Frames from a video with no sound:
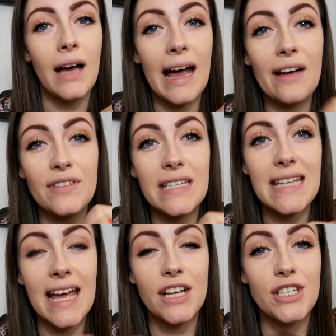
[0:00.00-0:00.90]
I have to
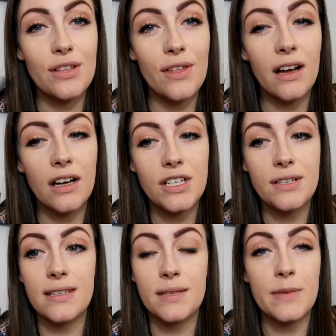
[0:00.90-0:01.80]
say, I do think I'd
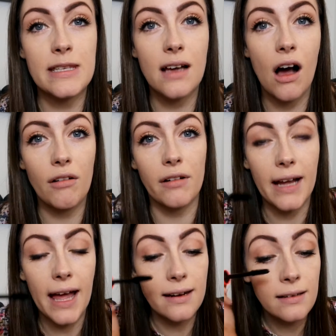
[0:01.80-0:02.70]
use this mascara
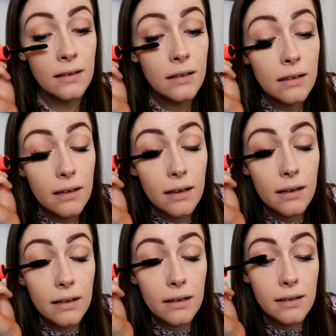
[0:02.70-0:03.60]
again.
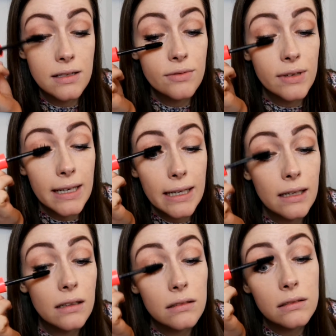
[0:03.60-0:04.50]
It's
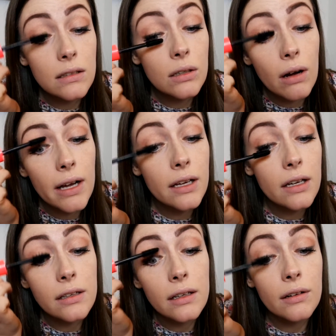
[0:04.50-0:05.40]
really quite
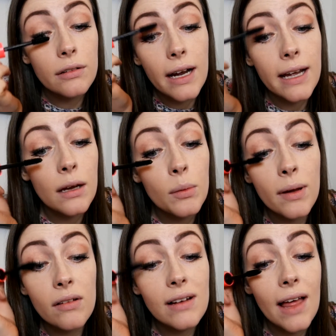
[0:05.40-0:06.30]
good at creating a
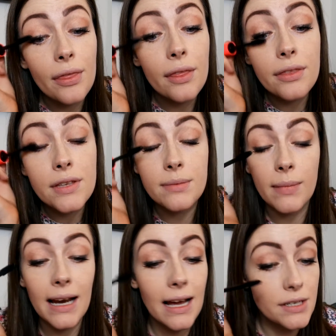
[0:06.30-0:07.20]
bit of length to
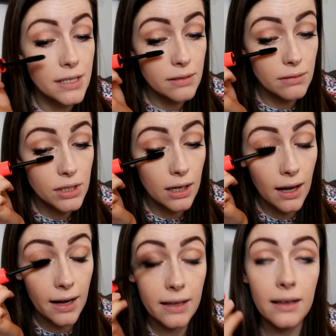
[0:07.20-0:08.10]
my lashes, which I
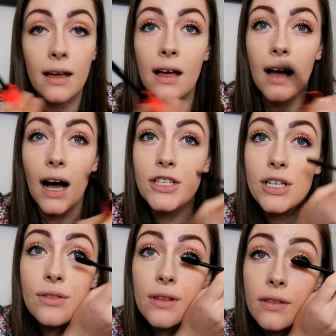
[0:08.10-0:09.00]
like. I
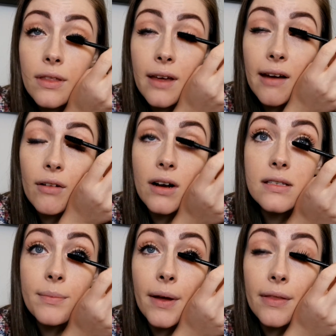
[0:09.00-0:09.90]
do think that there are
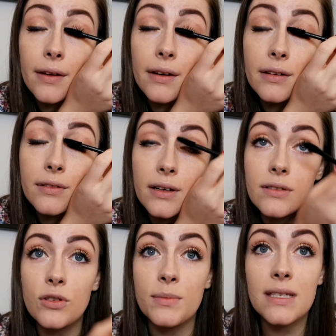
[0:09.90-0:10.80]
some other good
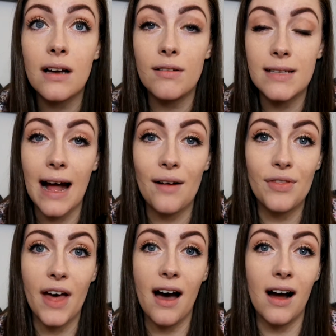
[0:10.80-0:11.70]
drugstore mascaras
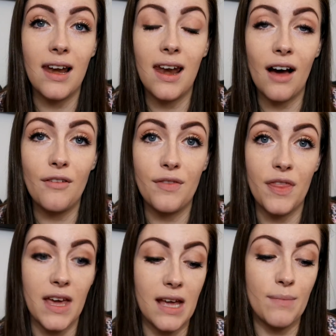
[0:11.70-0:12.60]
out there. I love
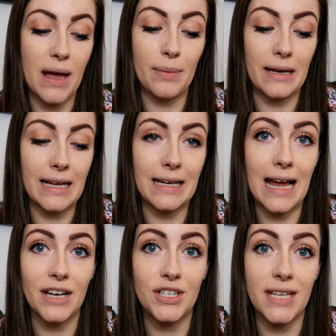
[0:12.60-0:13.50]
the Maybelline
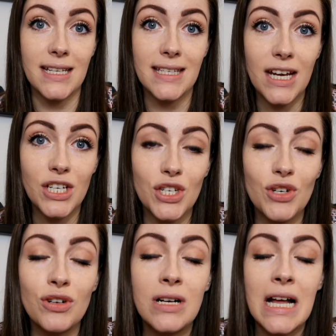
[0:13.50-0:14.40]
Lash
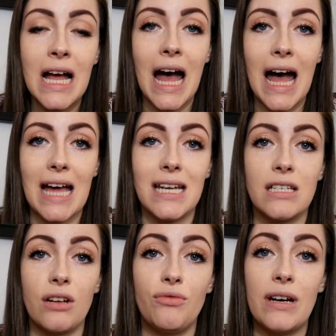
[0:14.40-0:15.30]
Sensational,
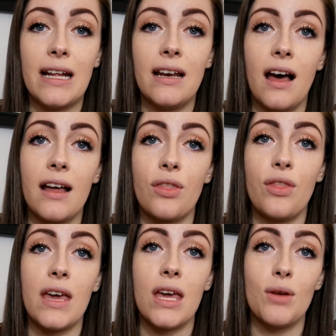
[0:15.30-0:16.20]
and I really like
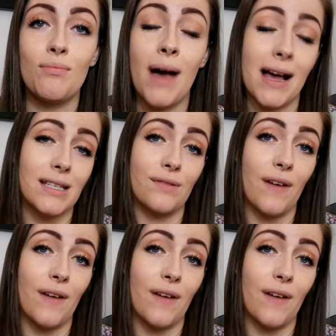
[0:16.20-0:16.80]
the Max